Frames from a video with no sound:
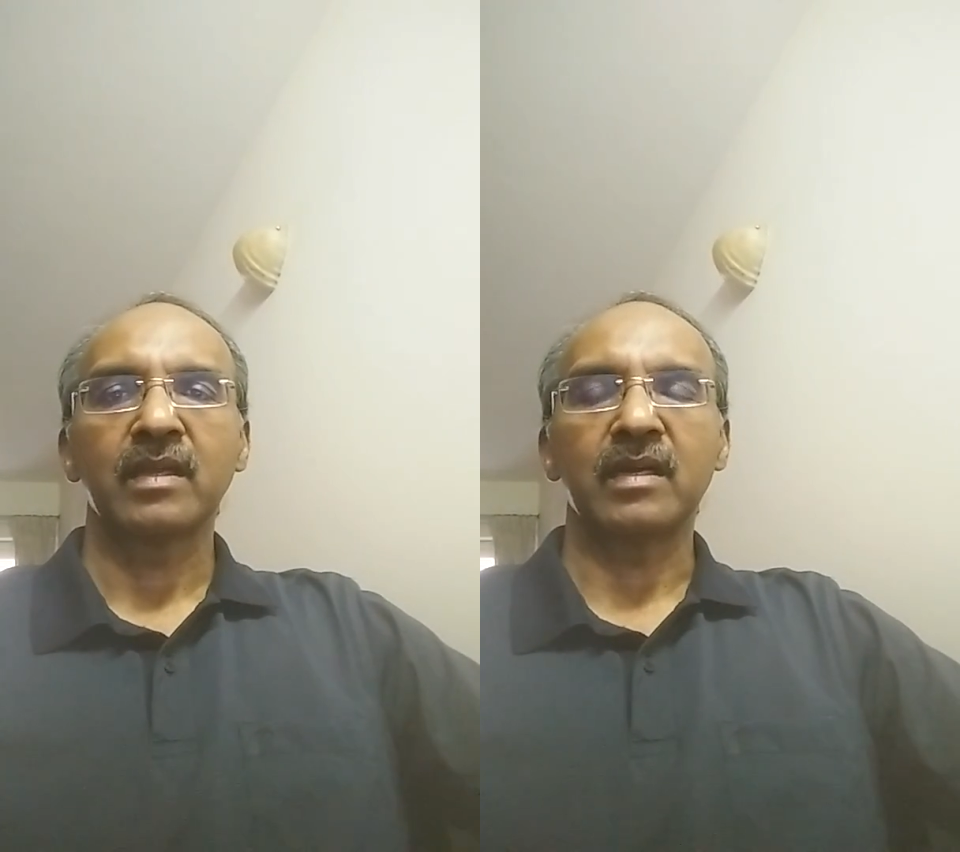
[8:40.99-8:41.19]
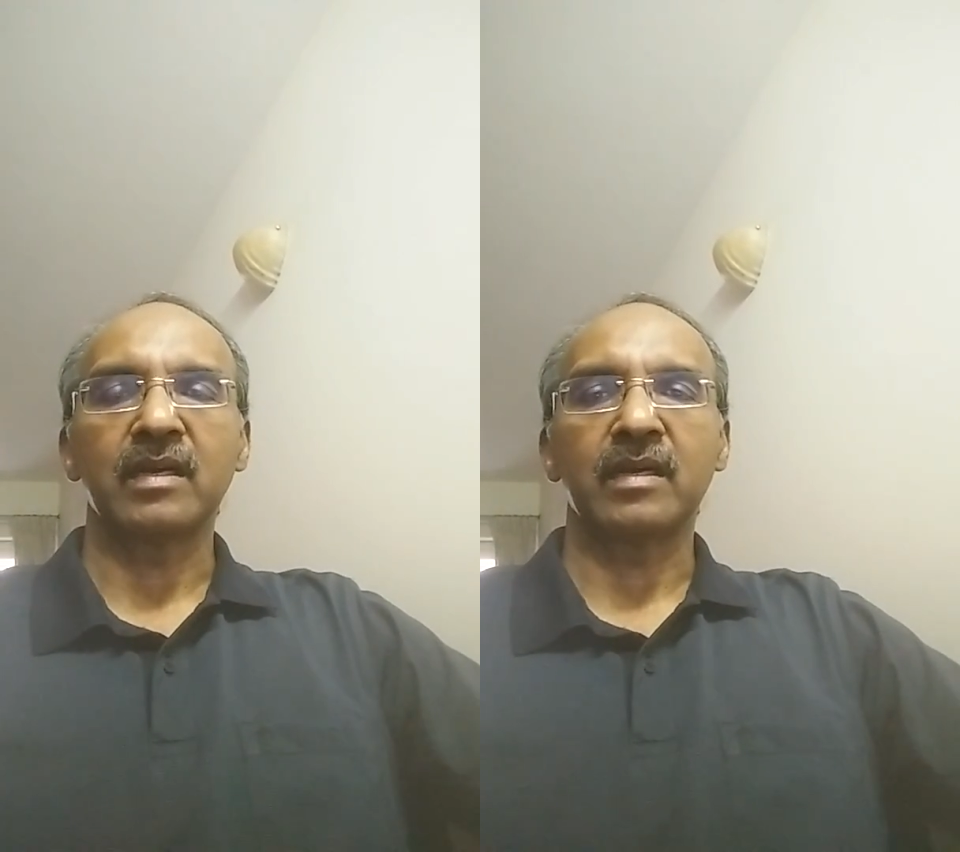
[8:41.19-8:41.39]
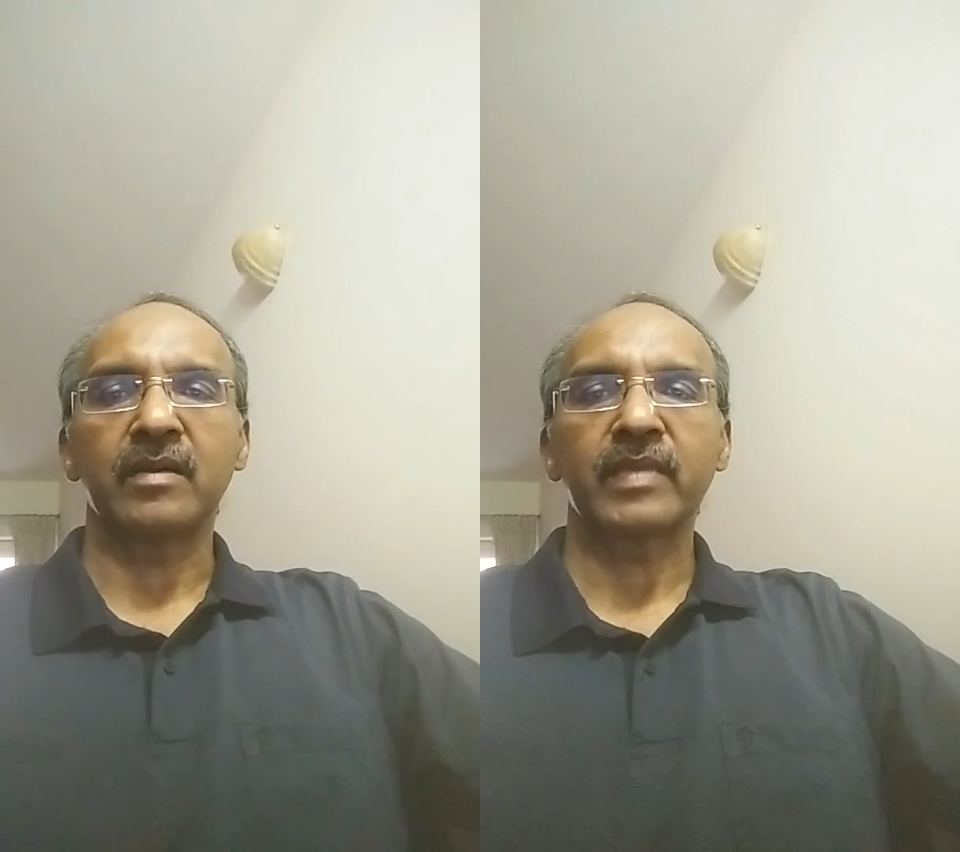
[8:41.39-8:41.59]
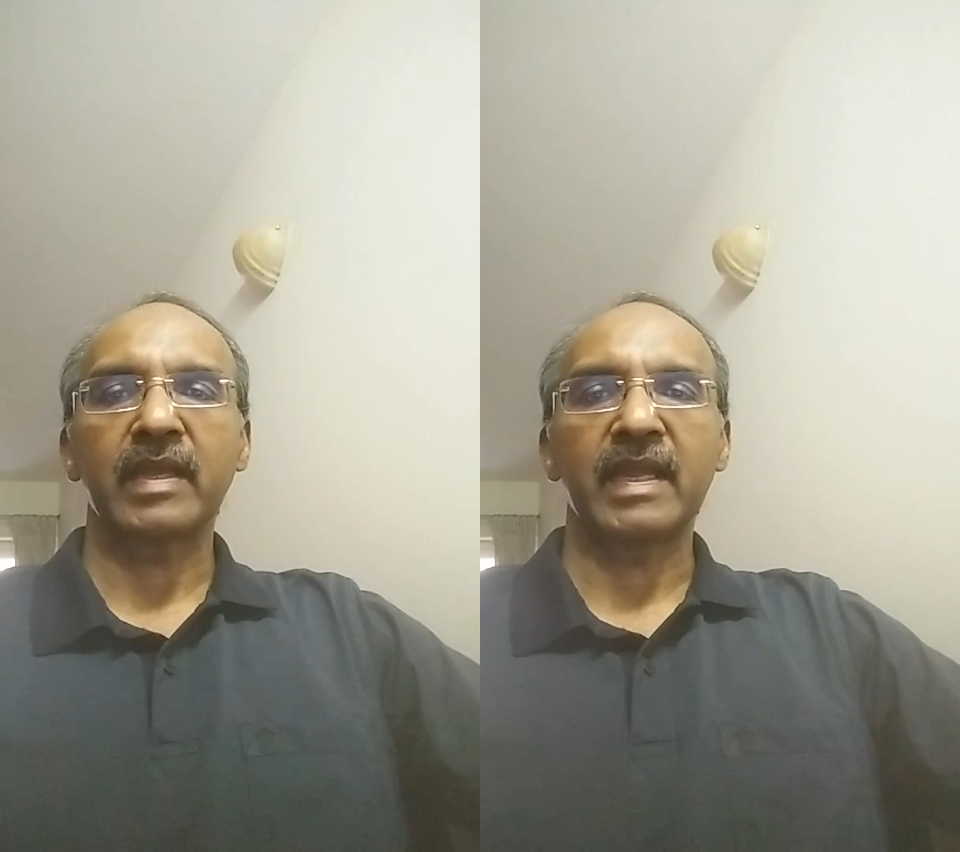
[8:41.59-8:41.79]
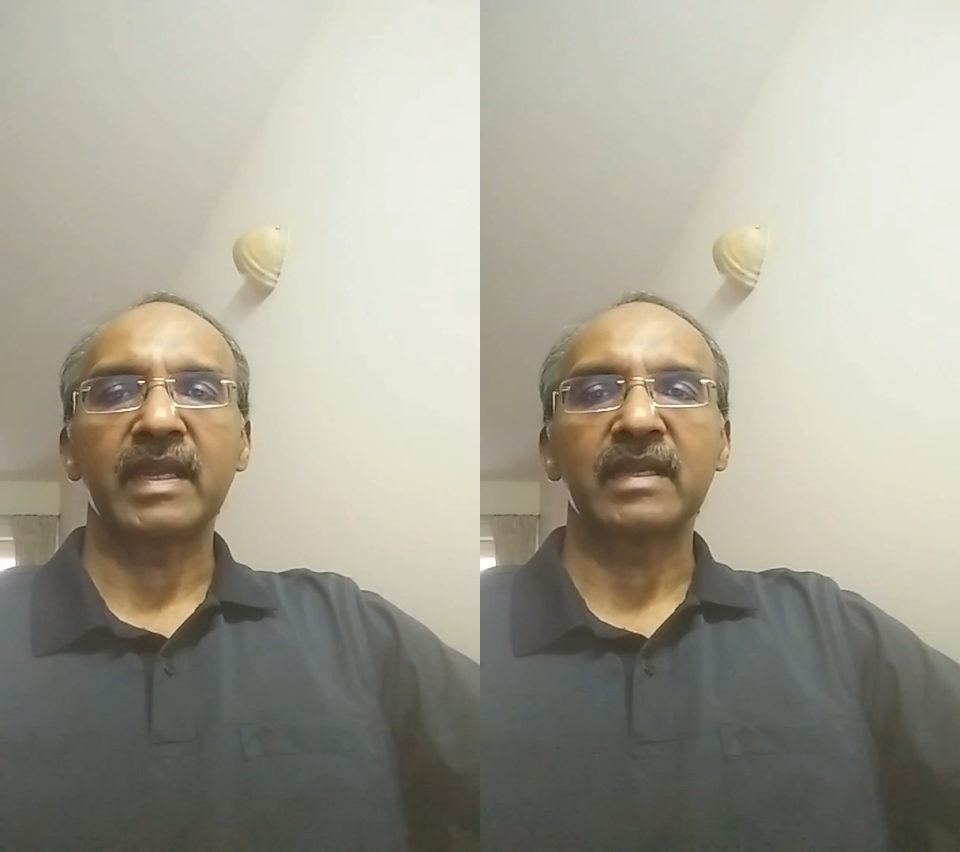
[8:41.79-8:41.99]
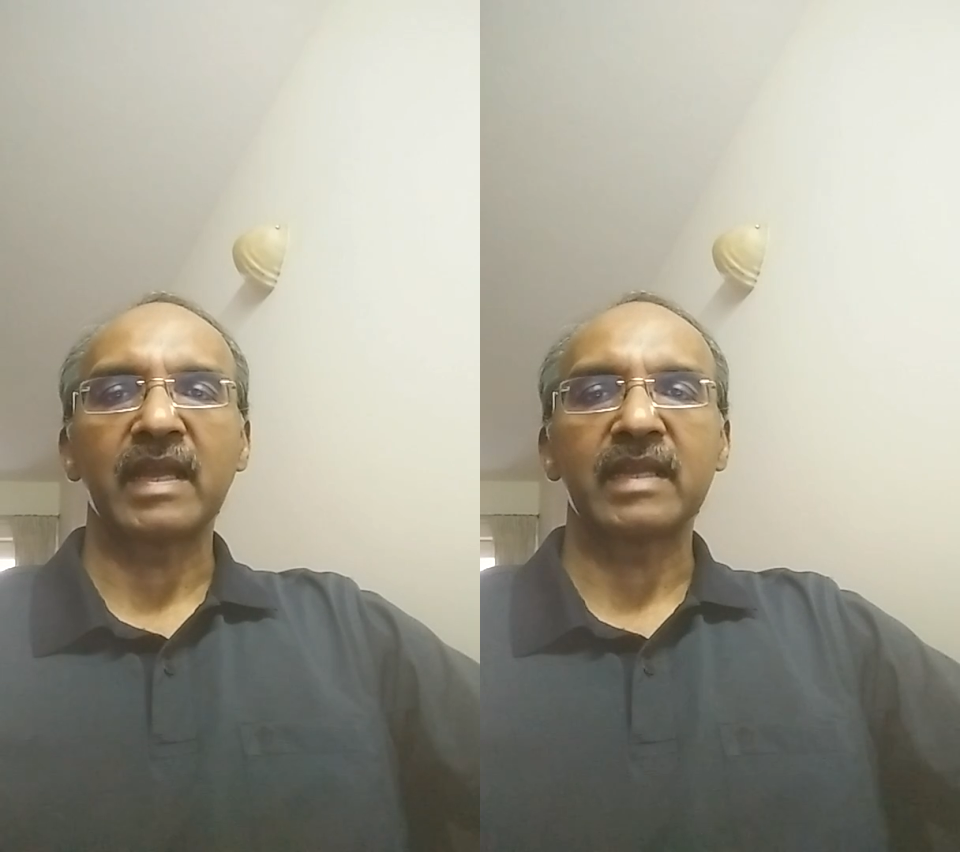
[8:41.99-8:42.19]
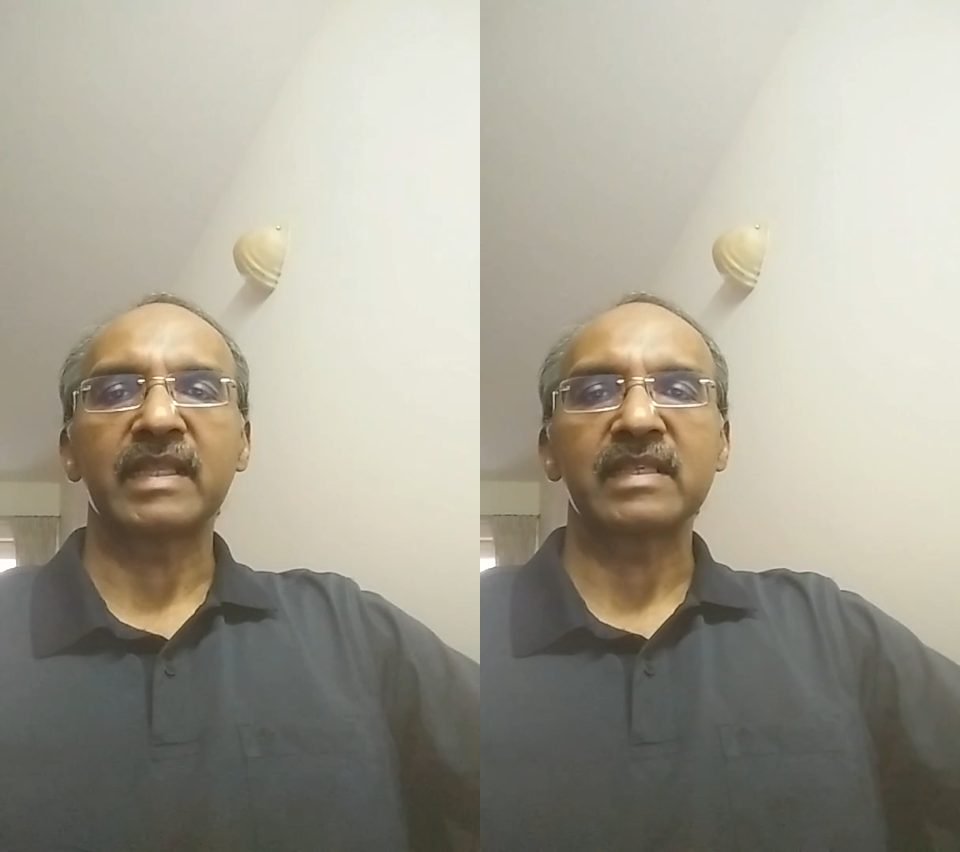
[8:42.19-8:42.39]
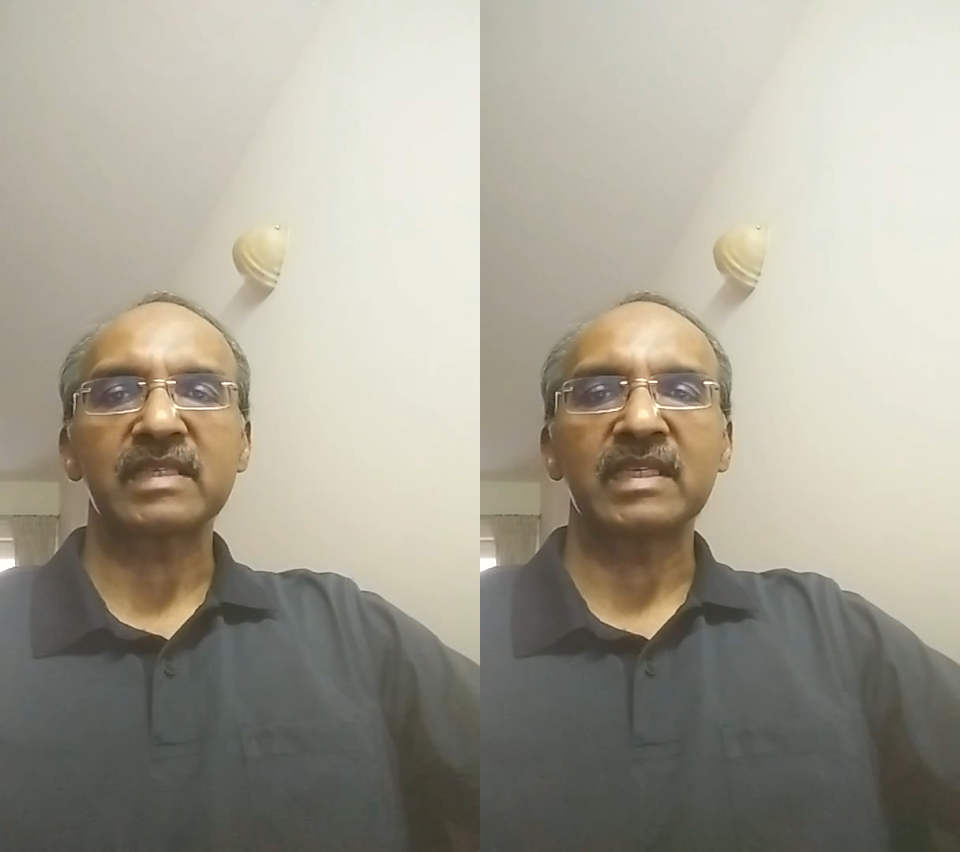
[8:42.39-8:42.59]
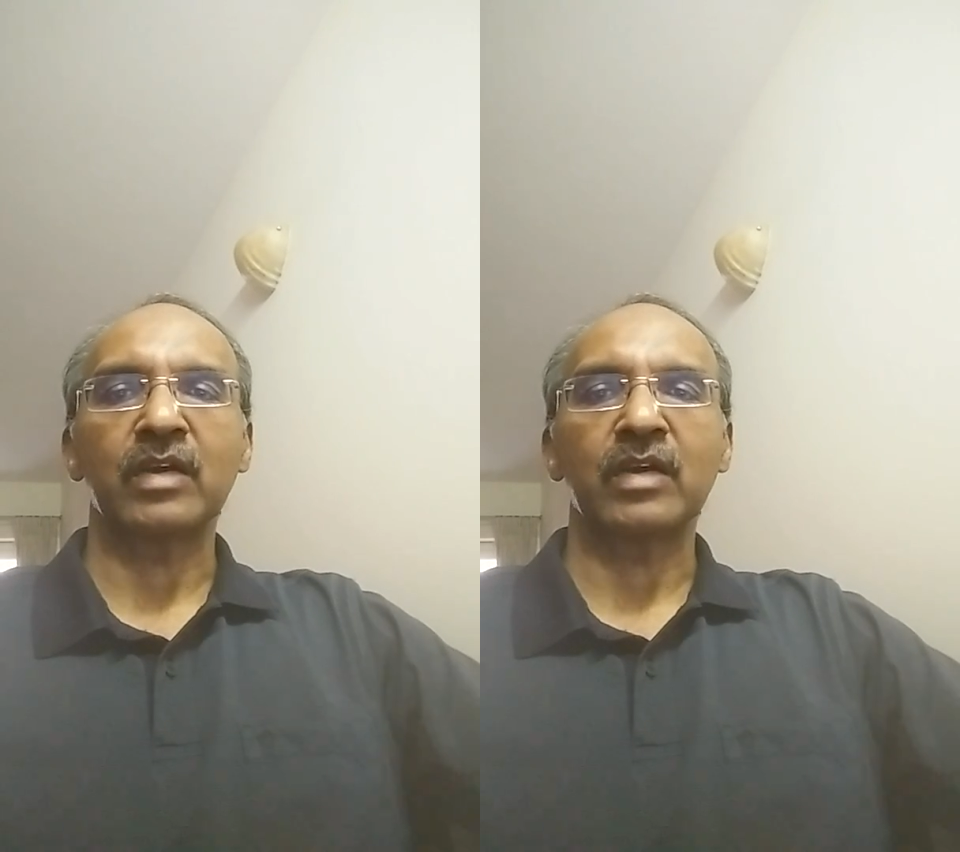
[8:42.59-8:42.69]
And then see